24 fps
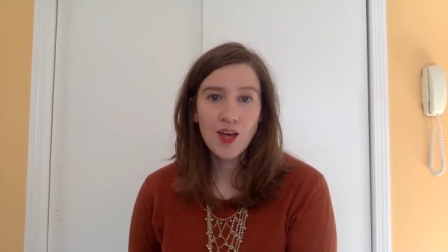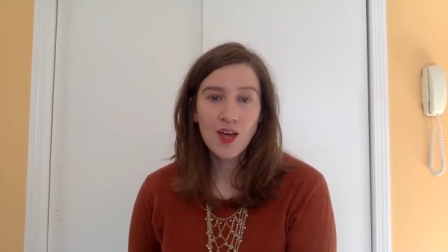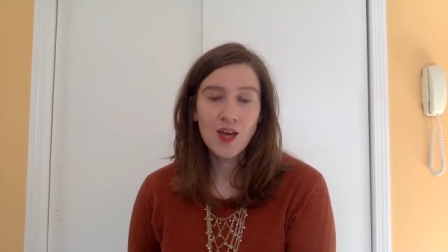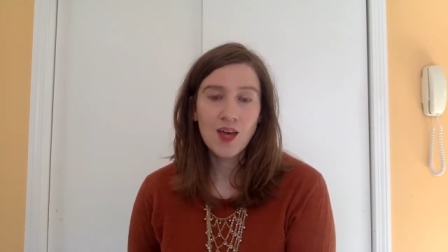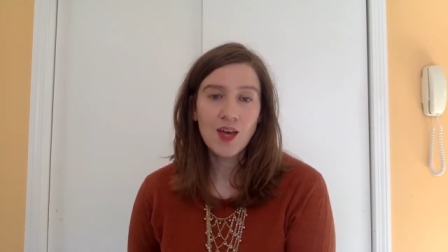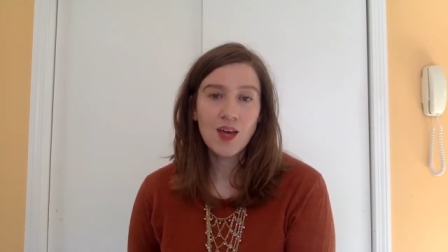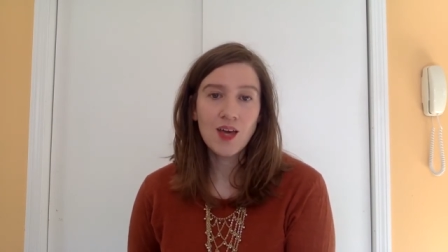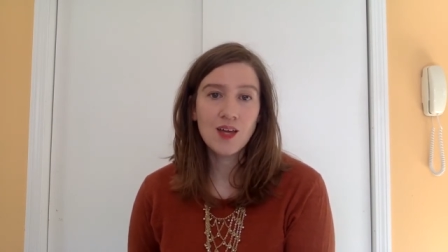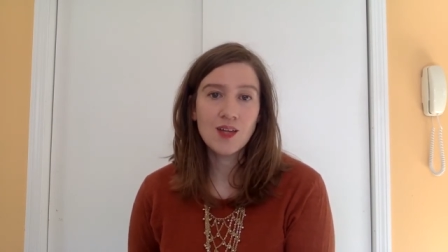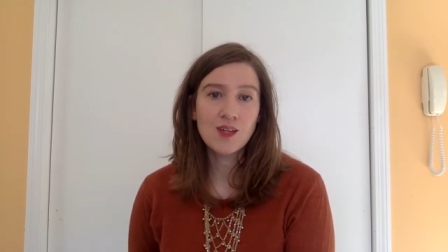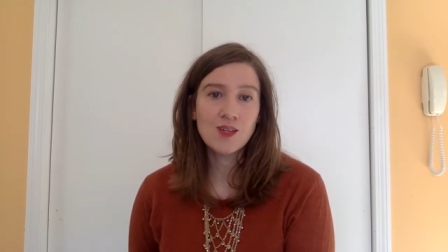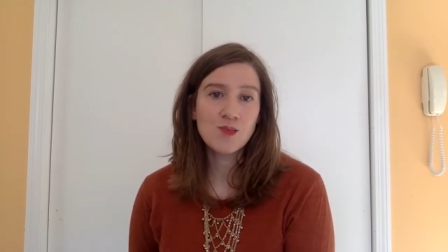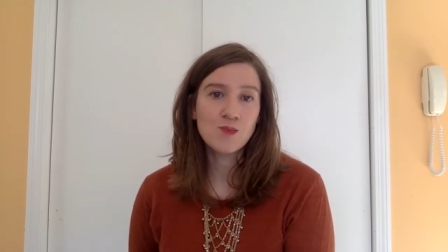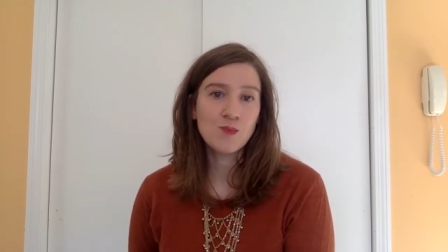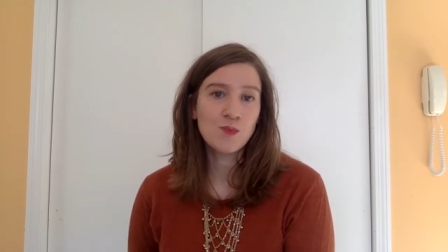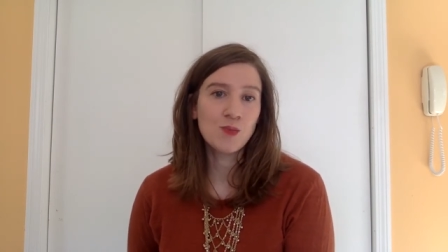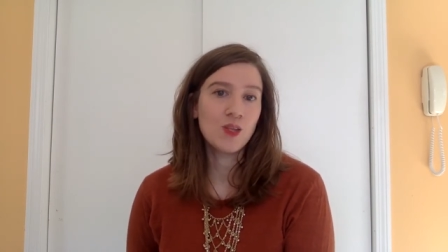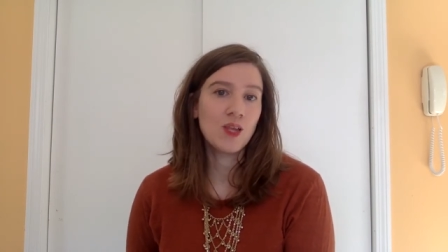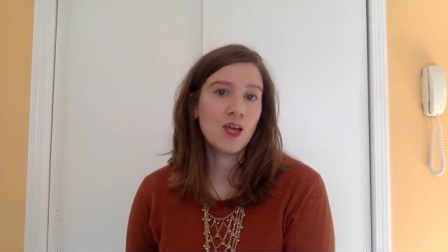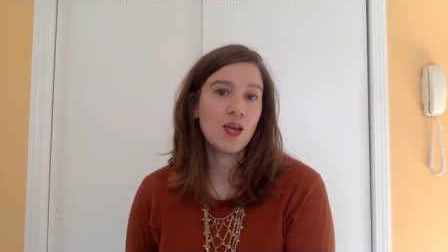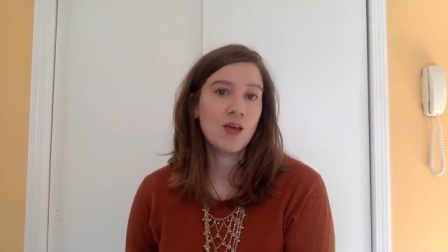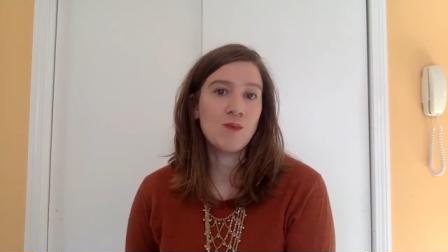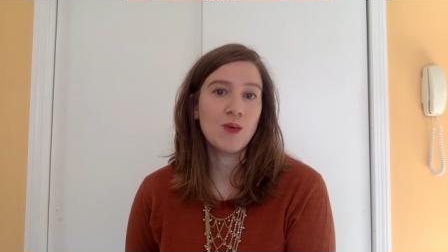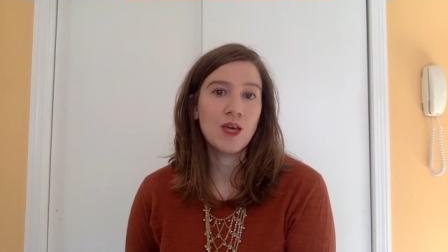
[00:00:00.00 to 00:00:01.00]
it's
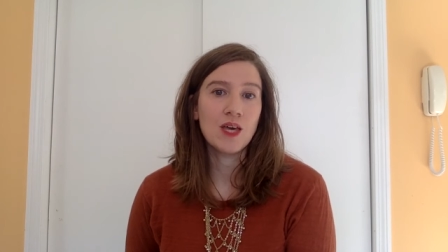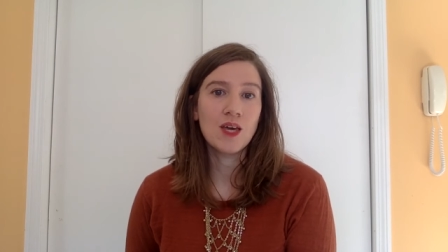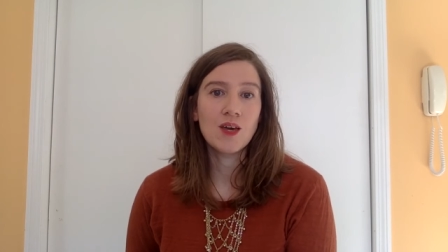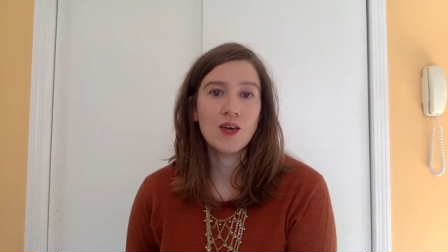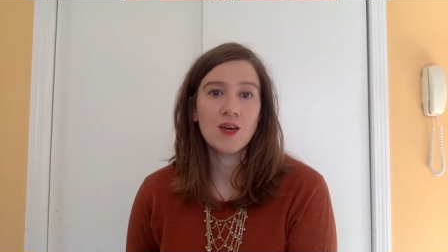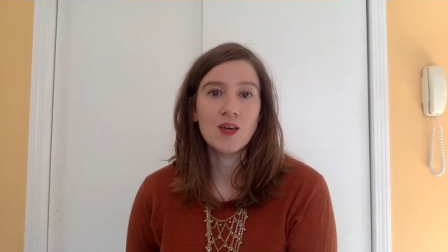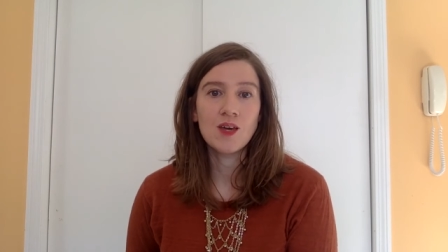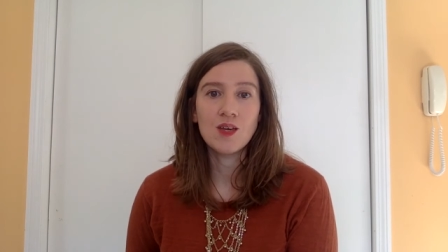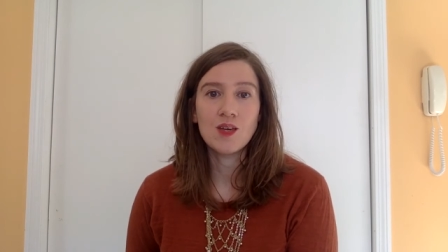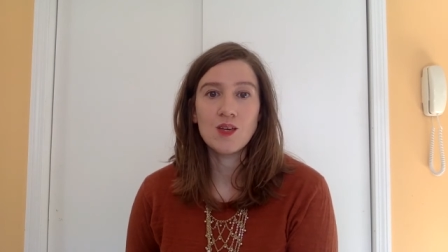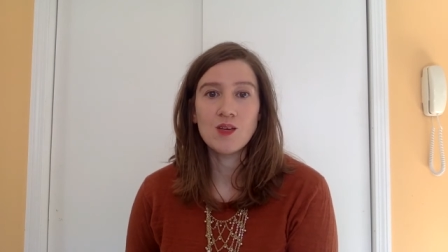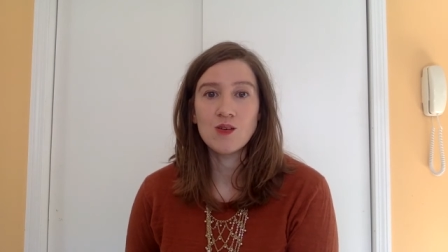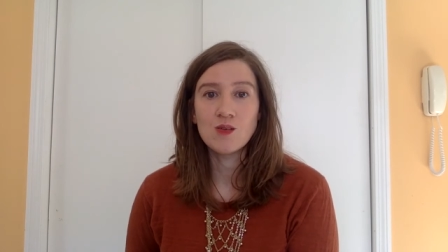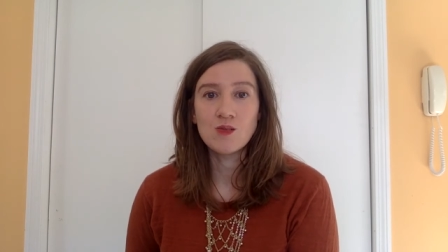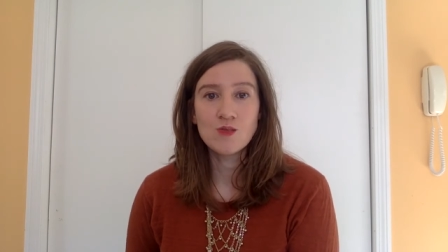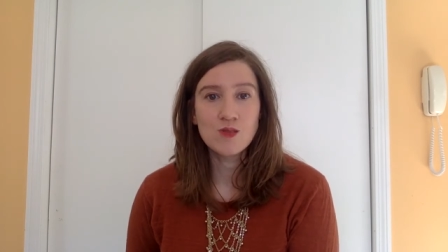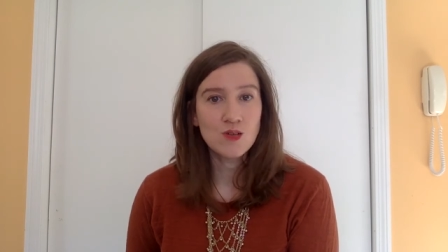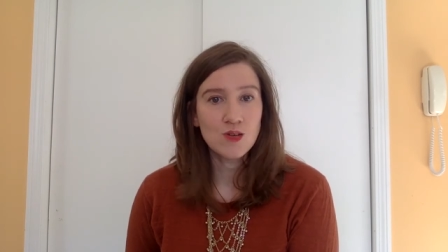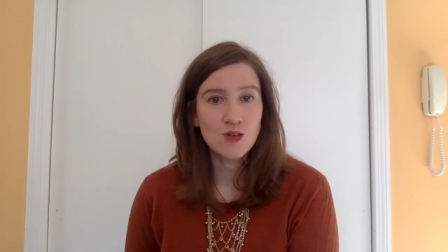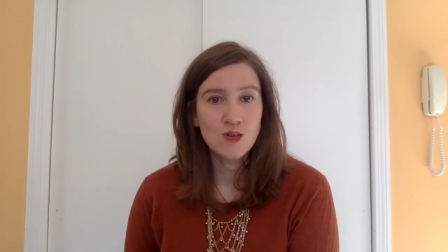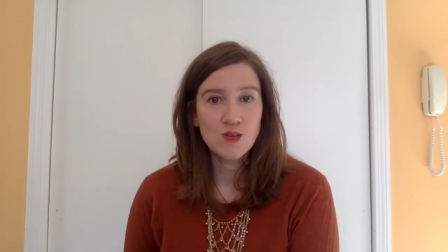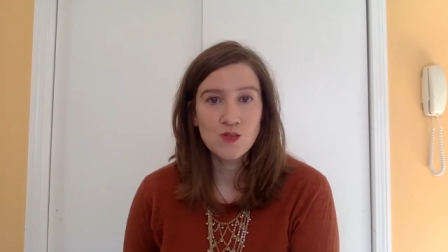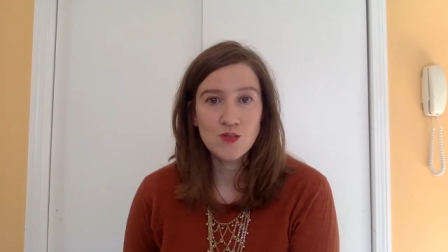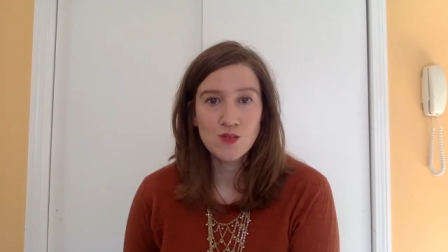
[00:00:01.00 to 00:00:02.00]
blaming
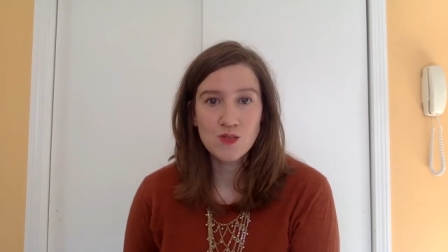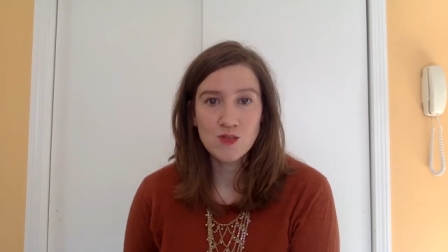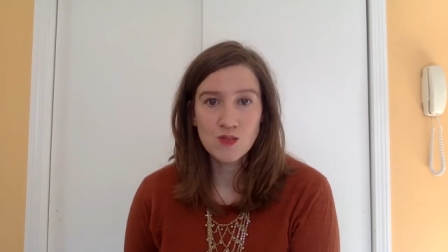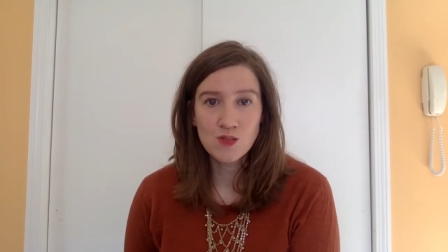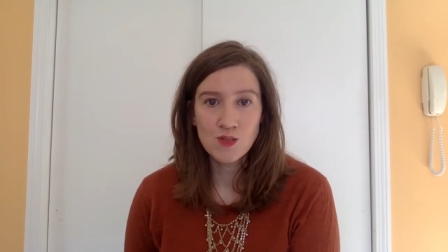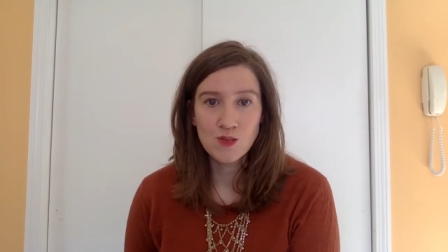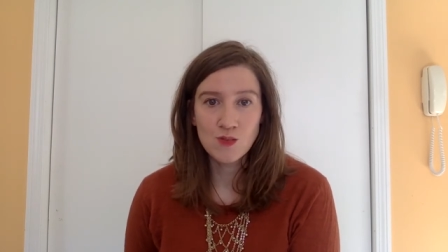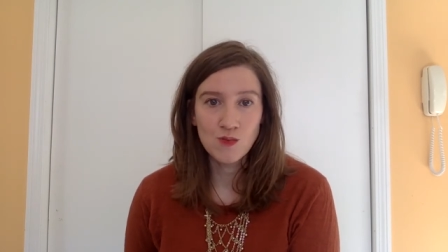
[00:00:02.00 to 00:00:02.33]
users